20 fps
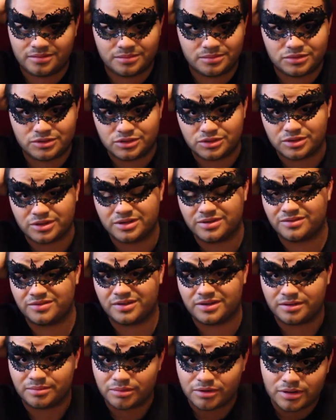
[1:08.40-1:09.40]
I'm sure I can
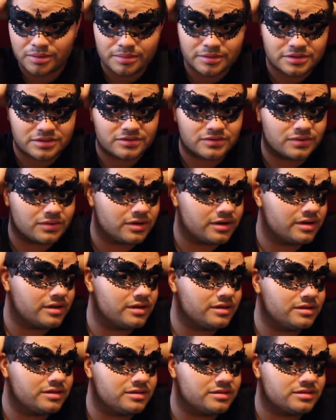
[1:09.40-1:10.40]
find a purpose for it.
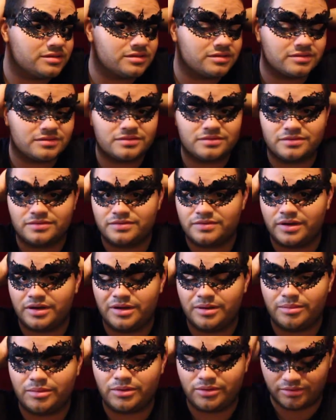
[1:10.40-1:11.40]
It is
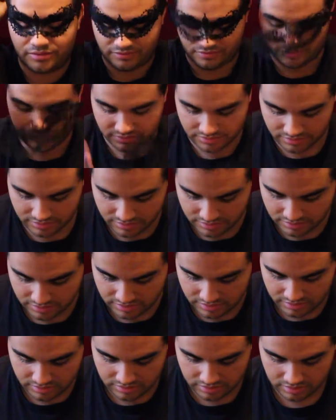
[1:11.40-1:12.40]
very beautiful.
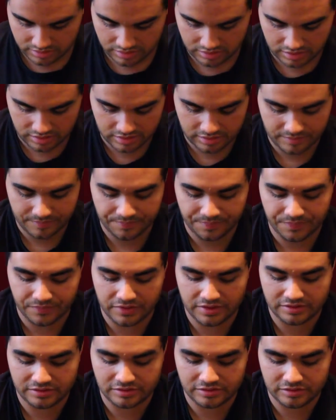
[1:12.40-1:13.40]
Um,
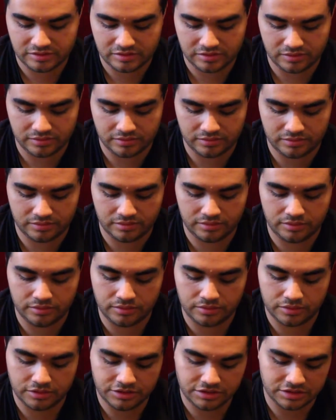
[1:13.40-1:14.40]
it's
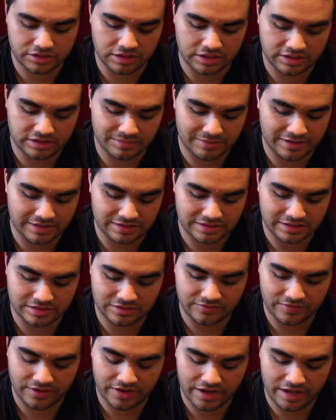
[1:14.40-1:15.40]
gorgeous lace mask.
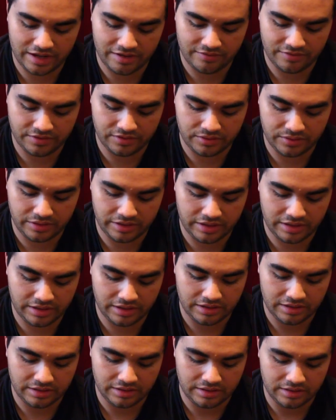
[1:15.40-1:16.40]
It's very heavy
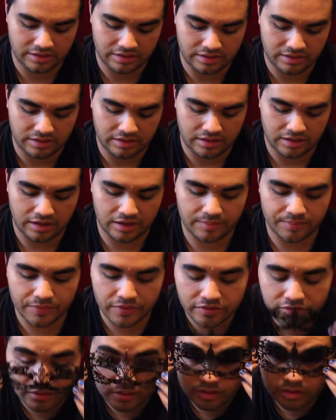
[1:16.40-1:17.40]
duty. Um,
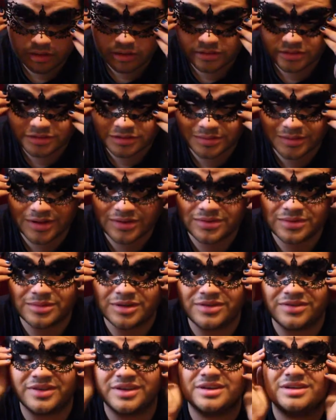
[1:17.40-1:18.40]
it's a little small for
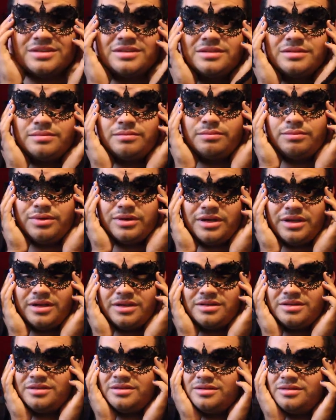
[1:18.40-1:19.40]
my face,
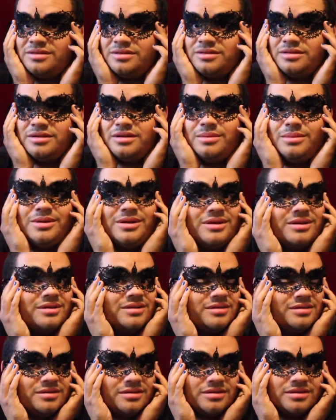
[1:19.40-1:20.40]
but I mean,